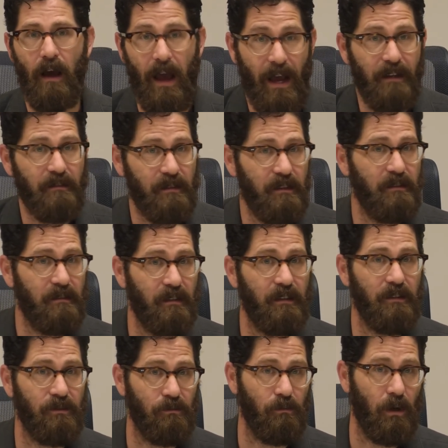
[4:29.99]
as these
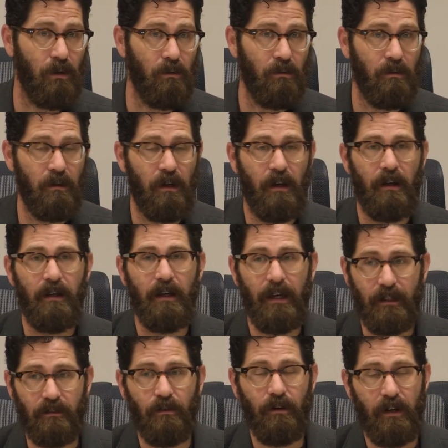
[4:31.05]
cities grow,
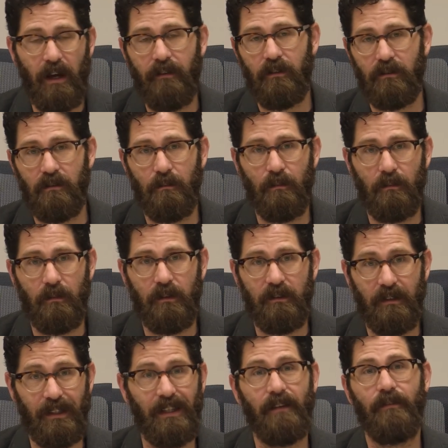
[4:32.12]
it's going to have a
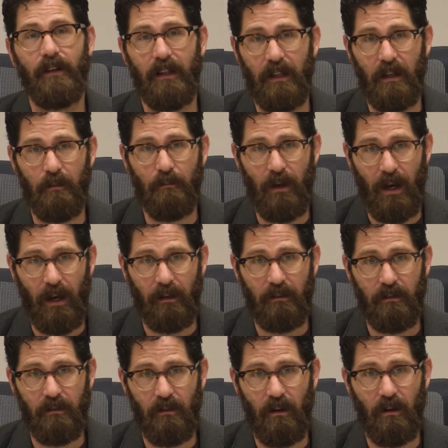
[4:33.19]
significant
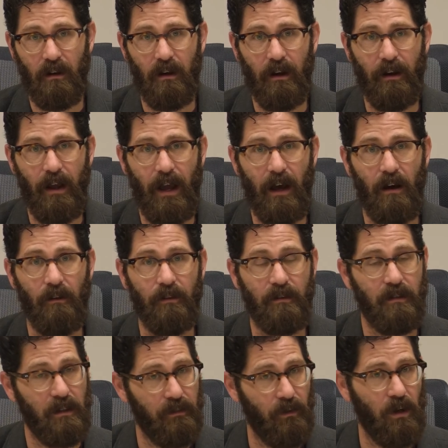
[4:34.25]
impact on how the
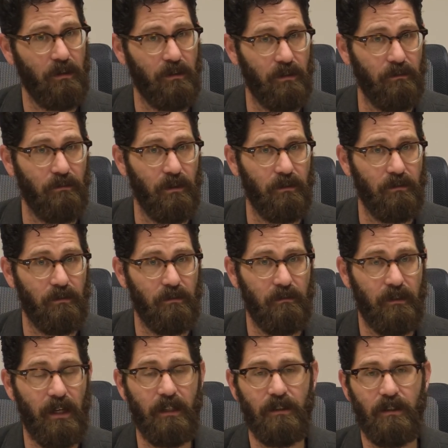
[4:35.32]
city of Austin grows,
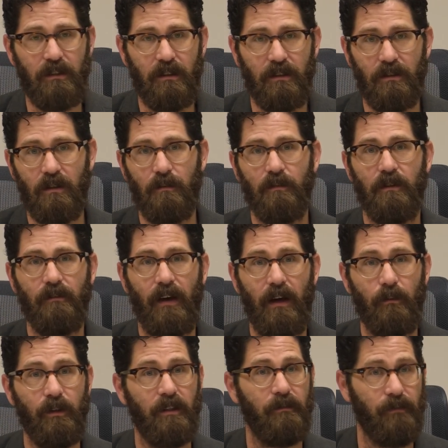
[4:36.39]
not just in terms of how
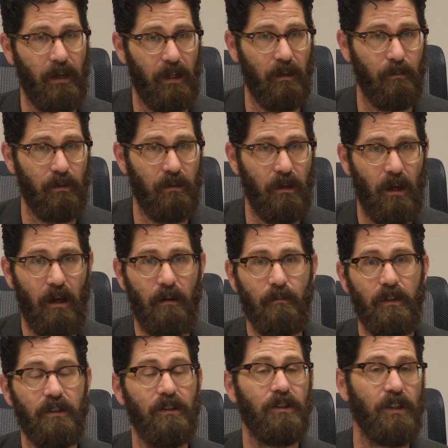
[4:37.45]
we develop,
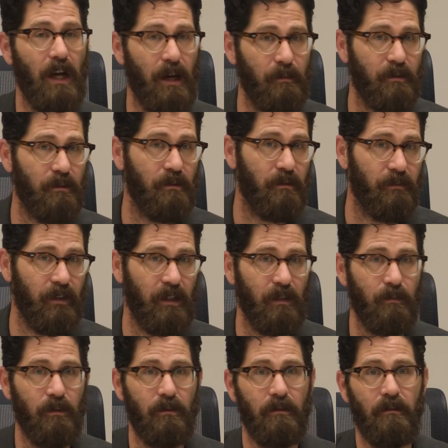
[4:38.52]
but the jobs that are
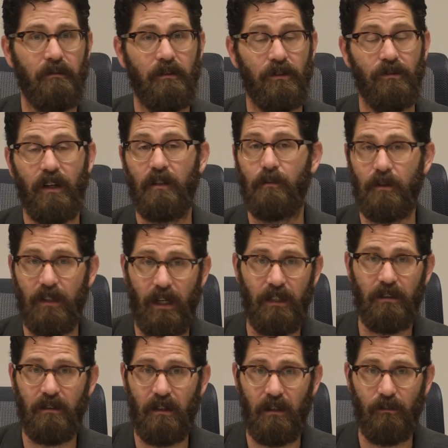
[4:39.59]
available, the
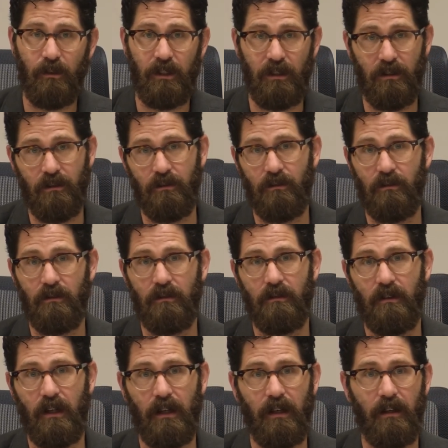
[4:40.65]
transportation that we use,
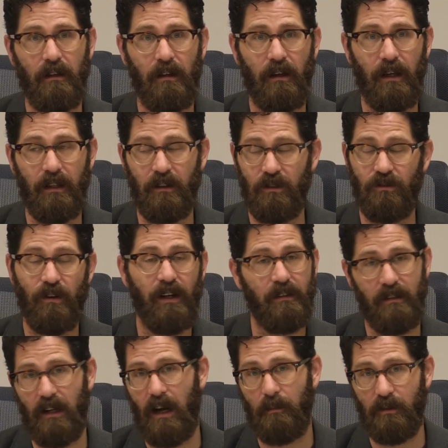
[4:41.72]
uh, and the
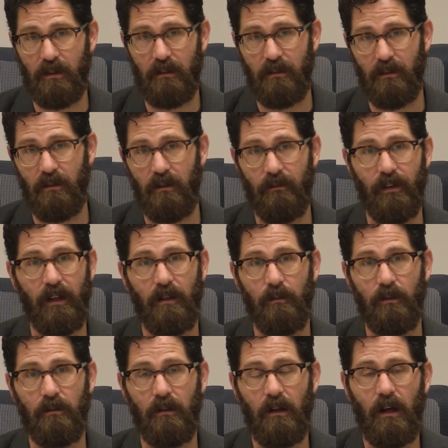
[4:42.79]
transit options that are
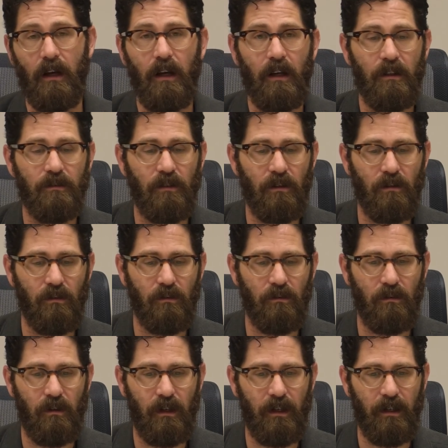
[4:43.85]
available. So
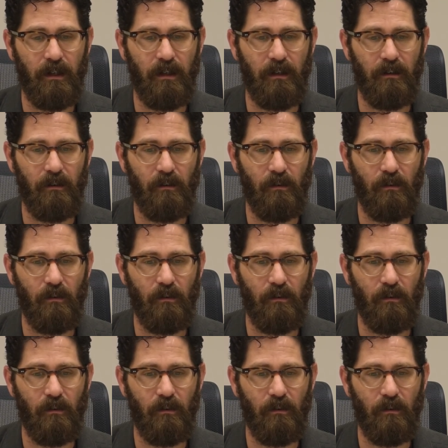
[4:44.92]
uh,